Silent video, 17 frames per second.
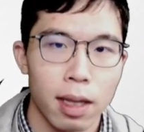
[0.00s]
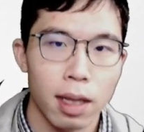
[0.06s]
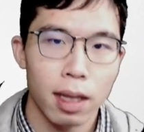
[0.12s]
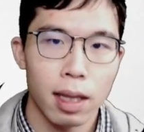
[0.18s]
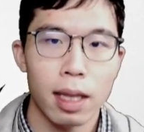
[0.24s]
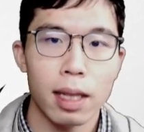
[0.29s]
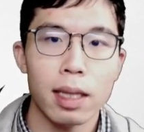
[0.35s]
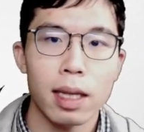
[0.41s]

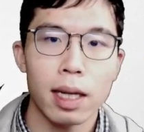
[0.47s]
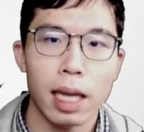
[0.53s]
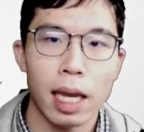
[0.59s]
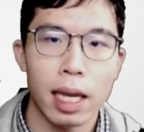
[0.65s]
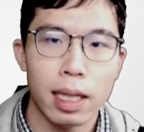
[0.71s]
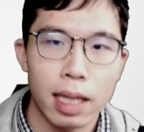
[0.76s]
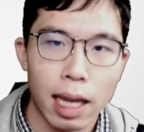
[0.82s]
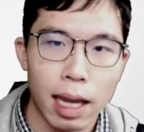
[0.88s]
In the
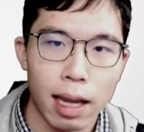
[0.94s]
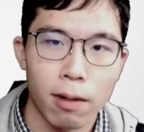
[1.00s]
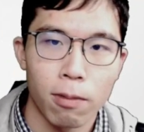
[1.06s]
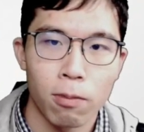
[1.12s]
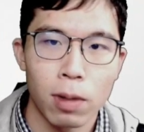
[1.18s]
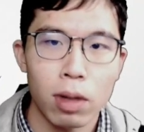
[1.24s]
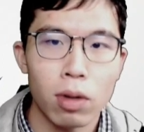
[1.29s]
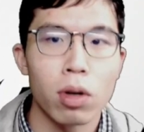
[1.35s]
case that
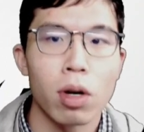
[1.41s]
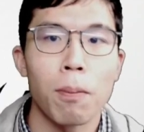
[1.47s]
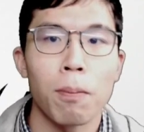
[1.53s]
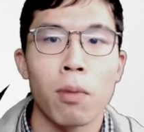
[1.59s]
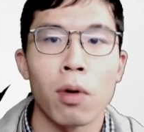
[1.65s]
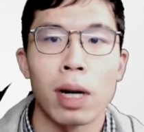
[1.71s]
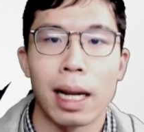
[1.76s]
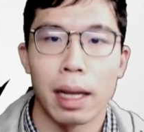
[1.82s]
we could not
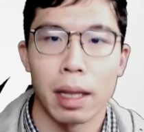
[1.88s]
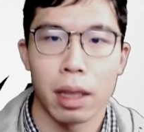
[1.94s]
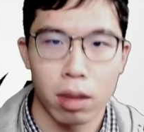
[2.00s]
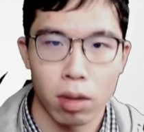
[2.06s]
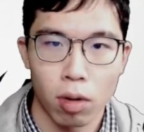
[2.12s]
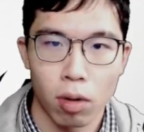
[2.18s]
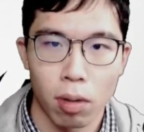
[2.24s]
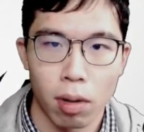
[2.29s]
put a
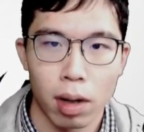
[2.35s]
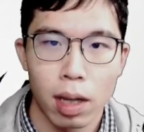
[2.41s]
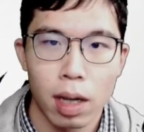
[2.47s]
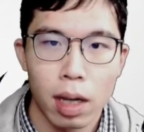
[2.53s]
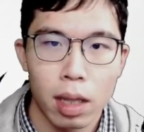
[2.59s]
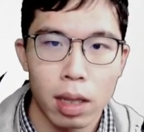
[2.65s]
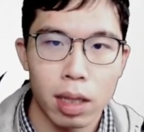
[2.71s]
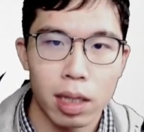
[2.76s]
stone
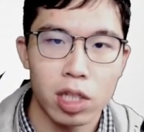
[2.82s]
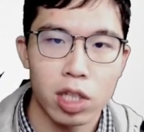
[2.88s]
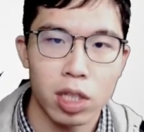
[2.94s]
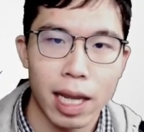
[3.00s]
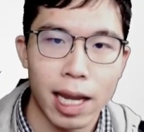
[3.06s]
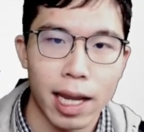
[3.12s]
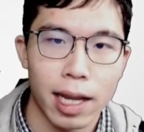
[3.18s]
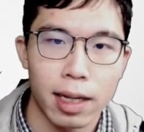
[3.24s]
such
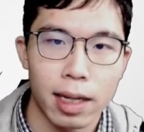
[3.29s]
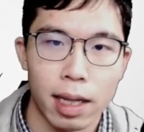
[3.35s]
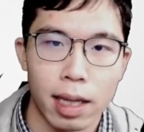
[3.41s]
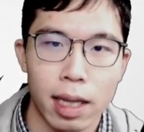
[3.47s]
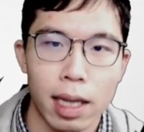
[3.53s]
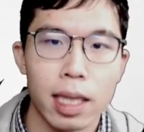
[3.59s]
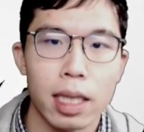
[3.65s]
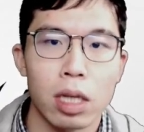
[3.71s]
that
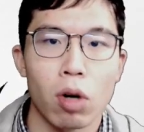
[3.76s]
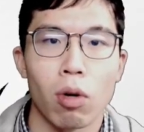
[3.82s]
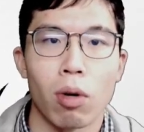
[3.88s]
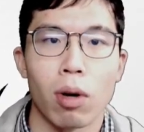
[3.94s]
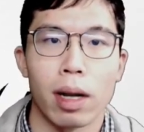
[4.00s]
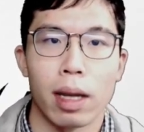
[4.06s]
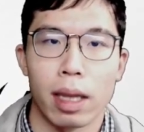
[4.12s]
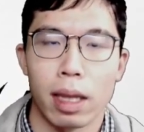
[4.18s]
it
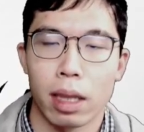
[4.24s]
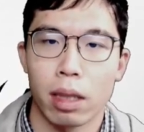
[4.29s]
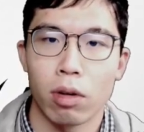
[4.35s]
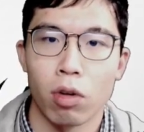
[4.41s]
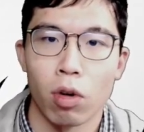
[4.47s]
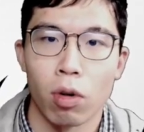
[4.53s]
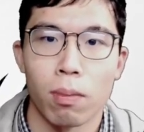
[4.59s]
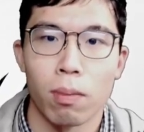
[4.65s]
or its
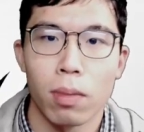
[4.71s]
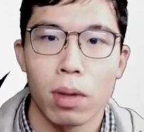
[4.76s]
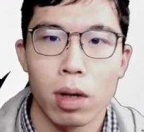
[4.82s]
group